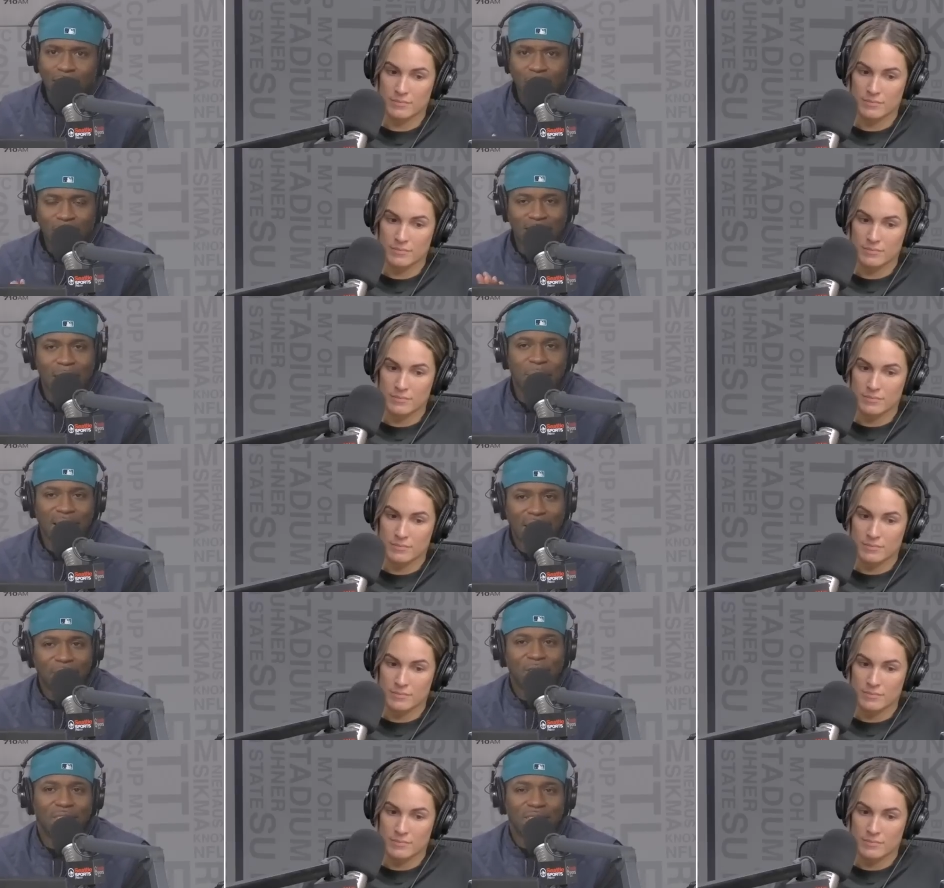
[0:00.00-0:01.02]
Speaker 1: has that been an
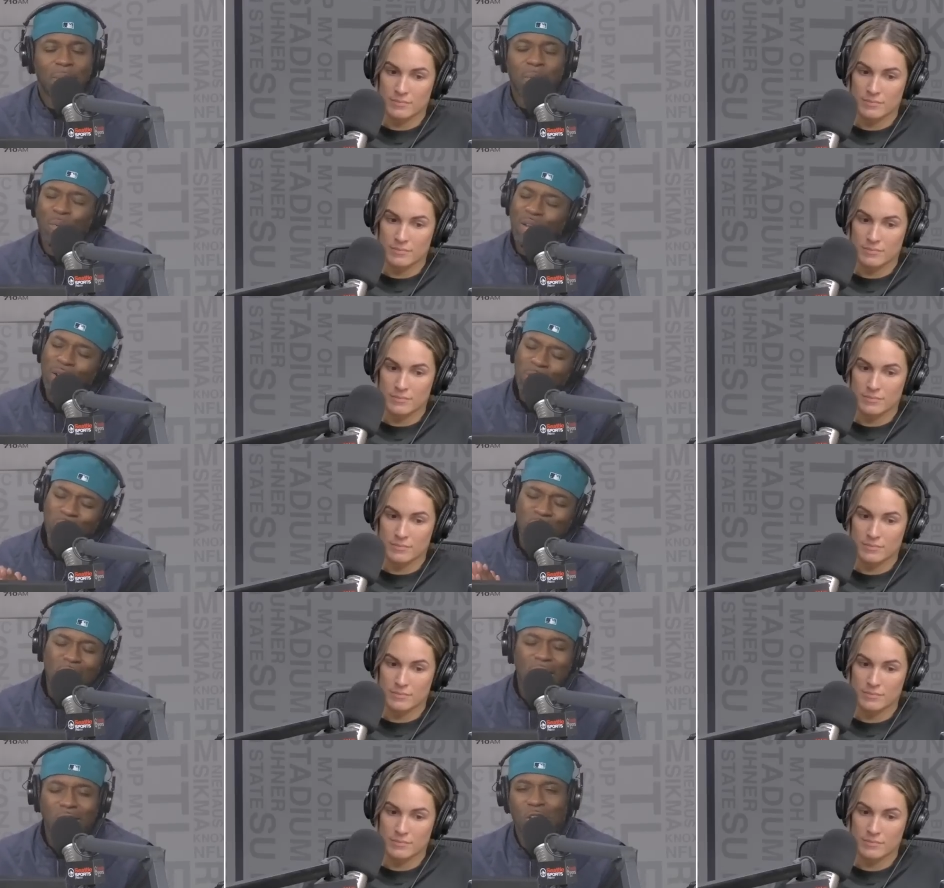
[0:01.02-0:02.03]
emphasis? I mean, we hear
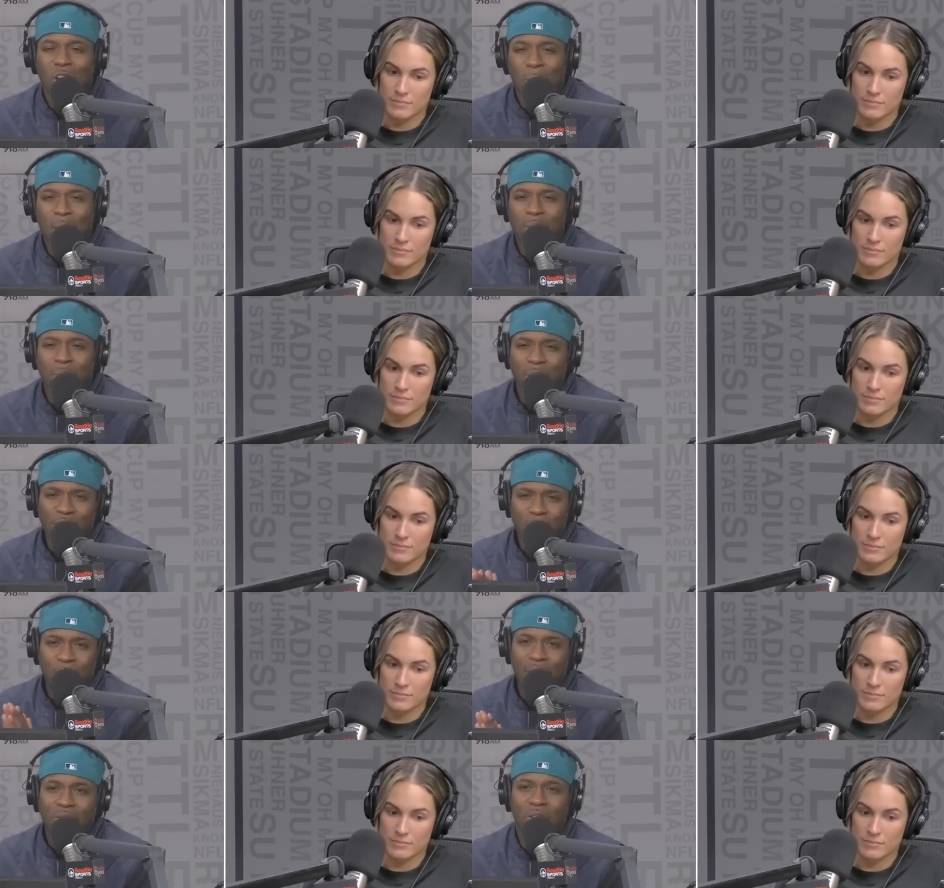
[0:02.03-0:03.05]
John talk about it, we hear
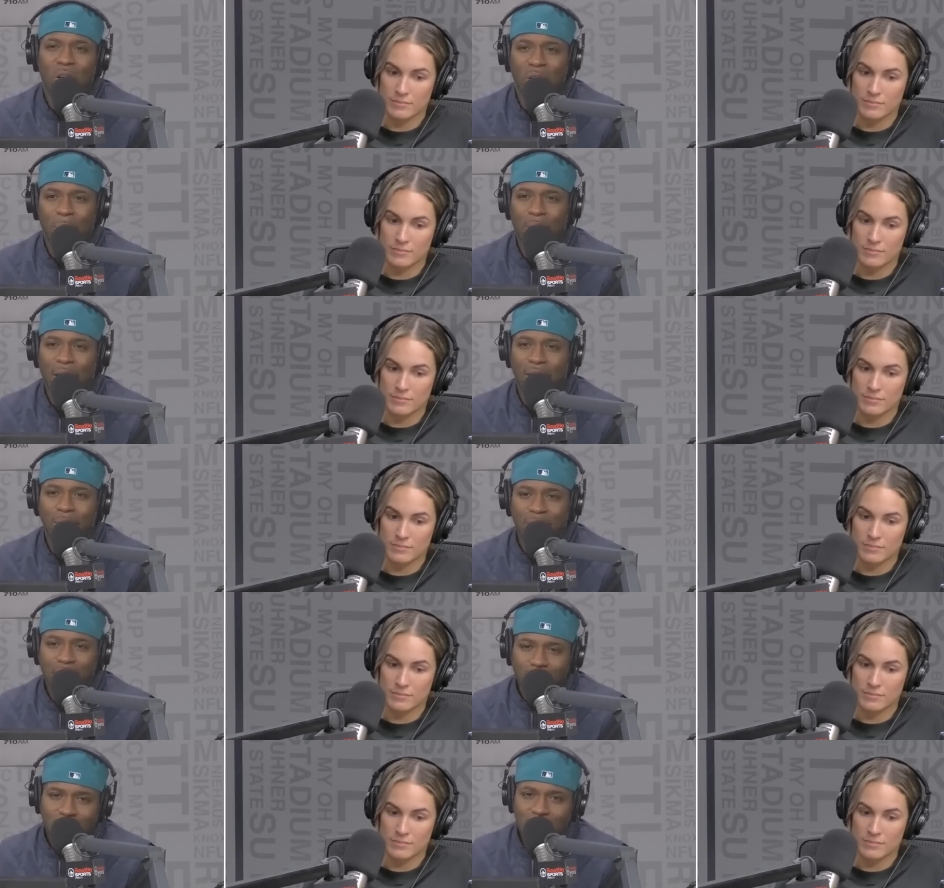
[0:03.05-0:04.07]
Pete talk about it, but
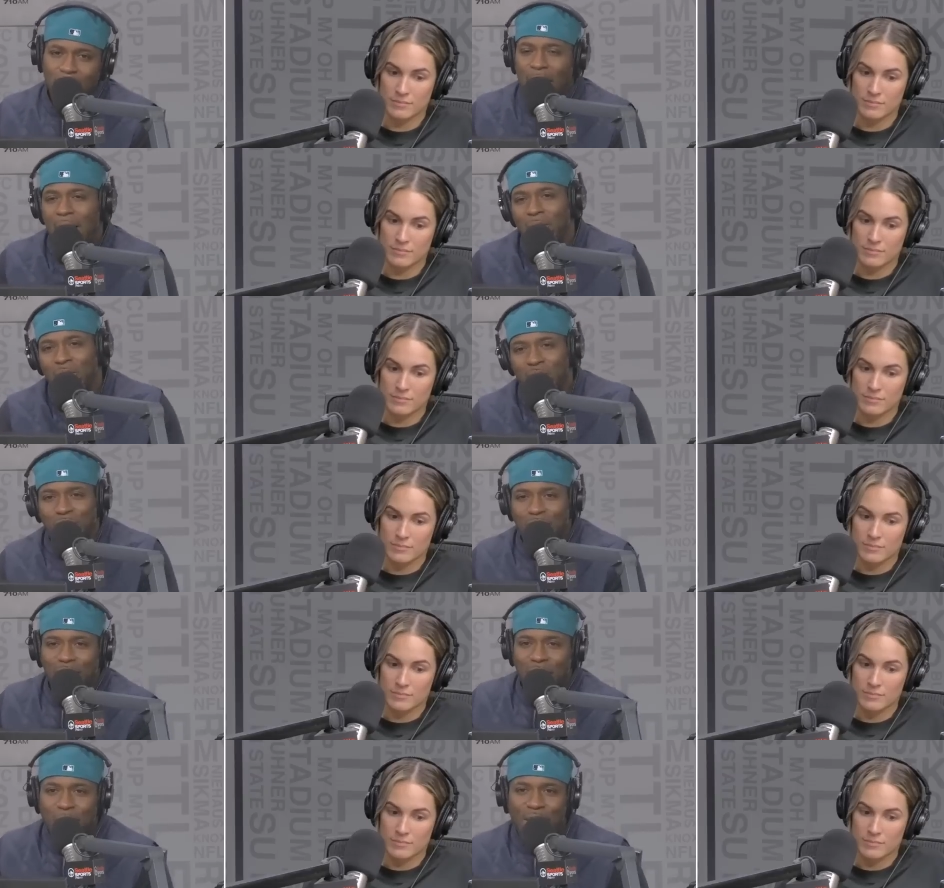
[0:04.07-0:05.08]
somehow it seems like
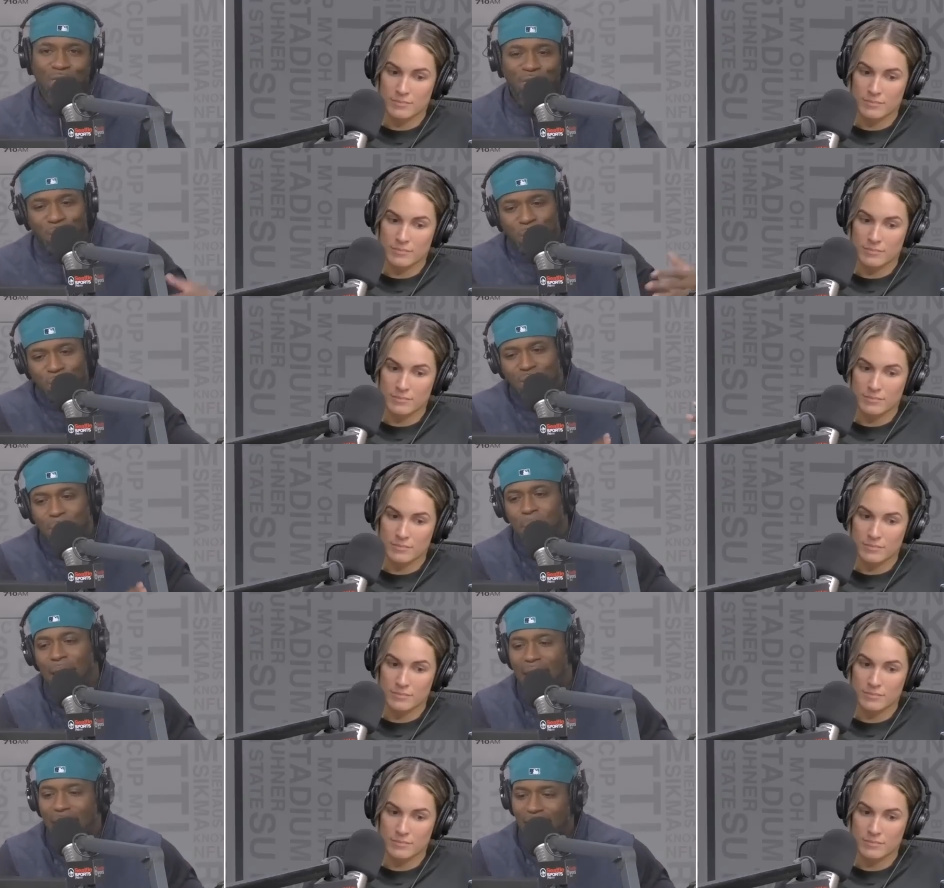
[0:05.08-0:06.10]
they've been influenced in the
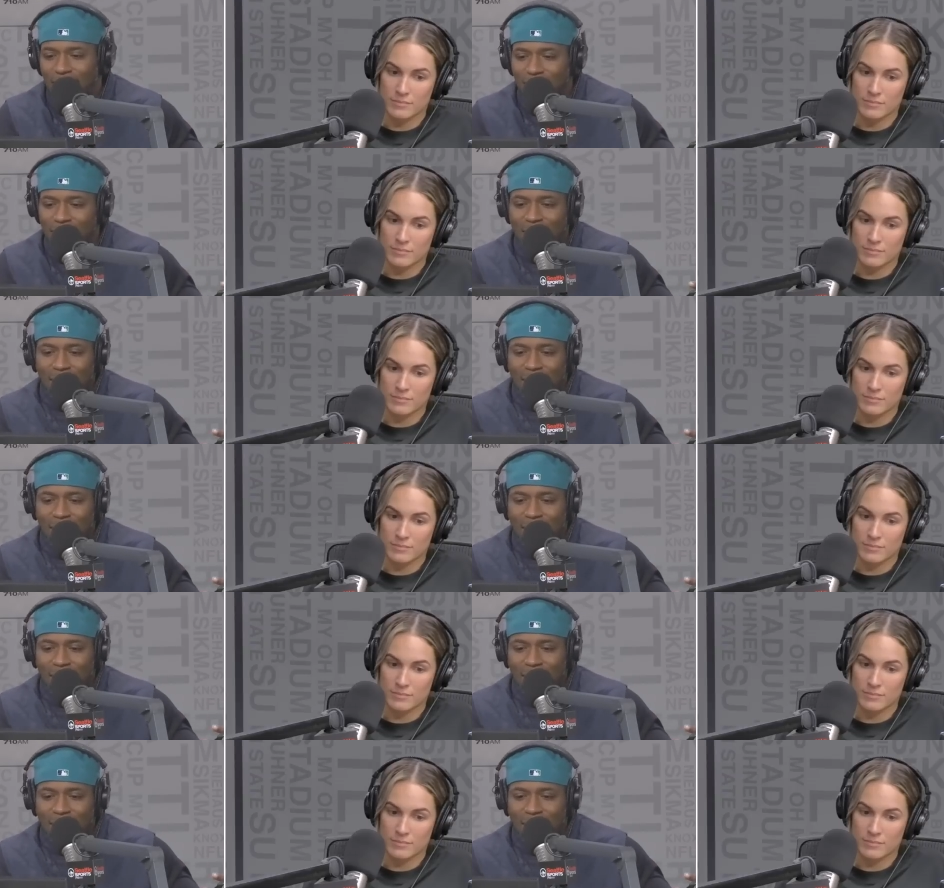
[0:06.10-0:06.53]
past.